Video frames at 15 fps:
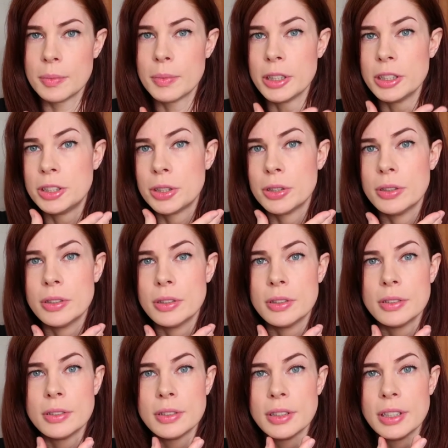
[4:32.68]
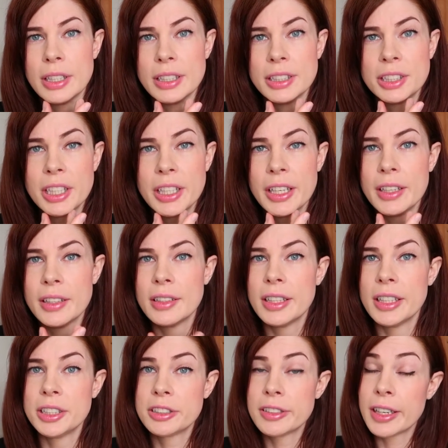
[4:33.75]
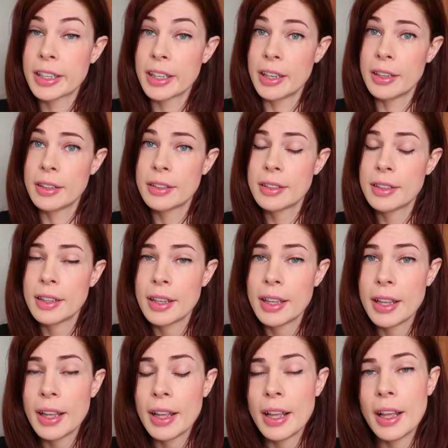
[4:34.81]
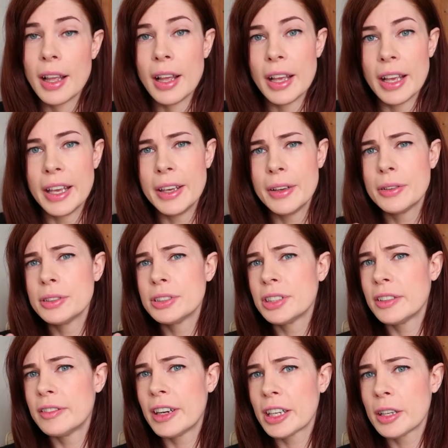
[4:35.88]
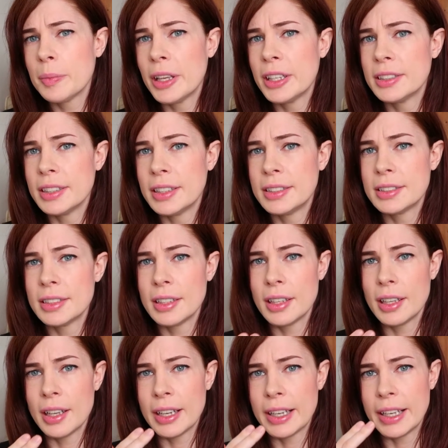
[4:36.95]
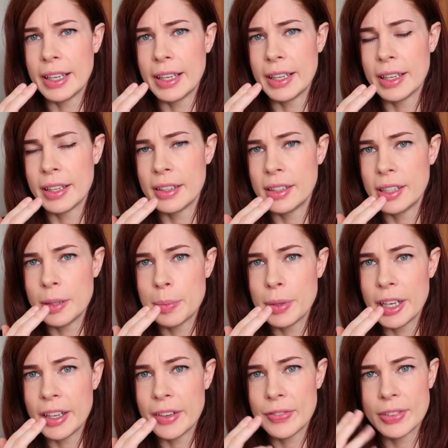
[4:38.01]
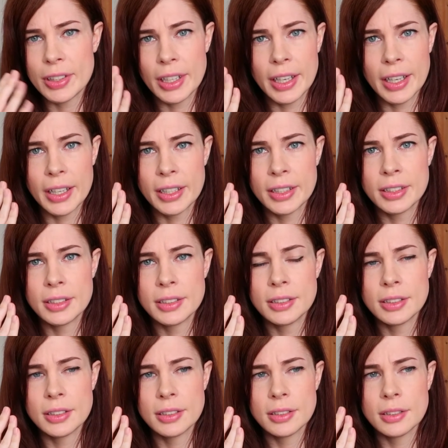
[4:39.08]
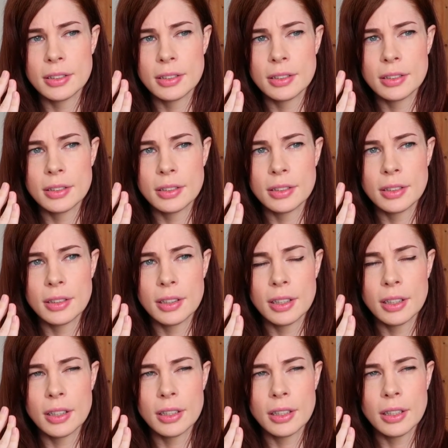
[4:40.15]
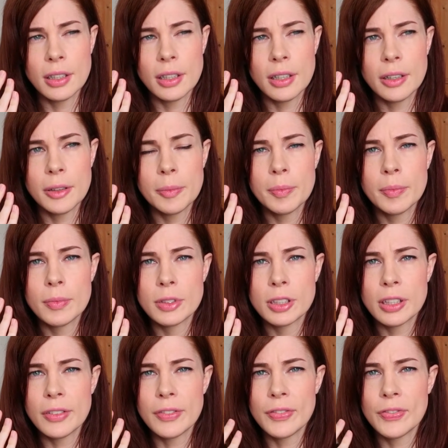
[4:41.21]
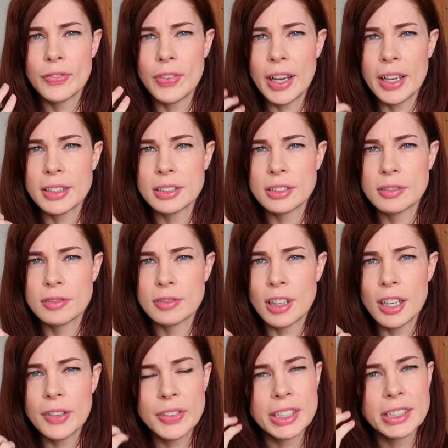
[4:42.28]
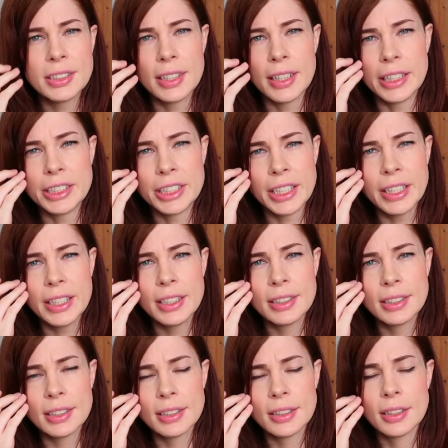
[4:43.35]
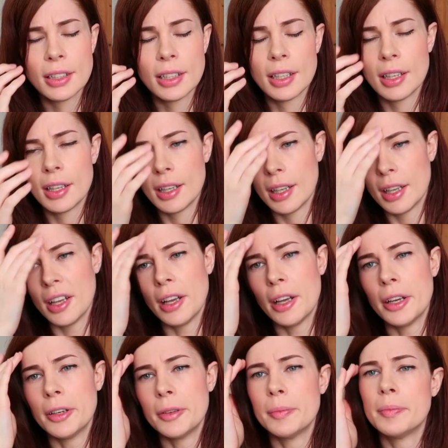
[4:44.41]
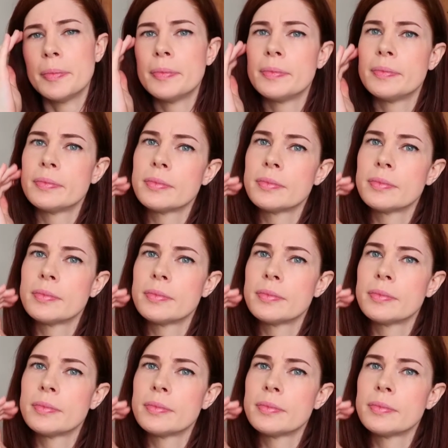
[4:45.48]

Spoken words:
my jaw and chin and trachea. He also recommended a lip lift and kind of fat grafting to the cheeks, and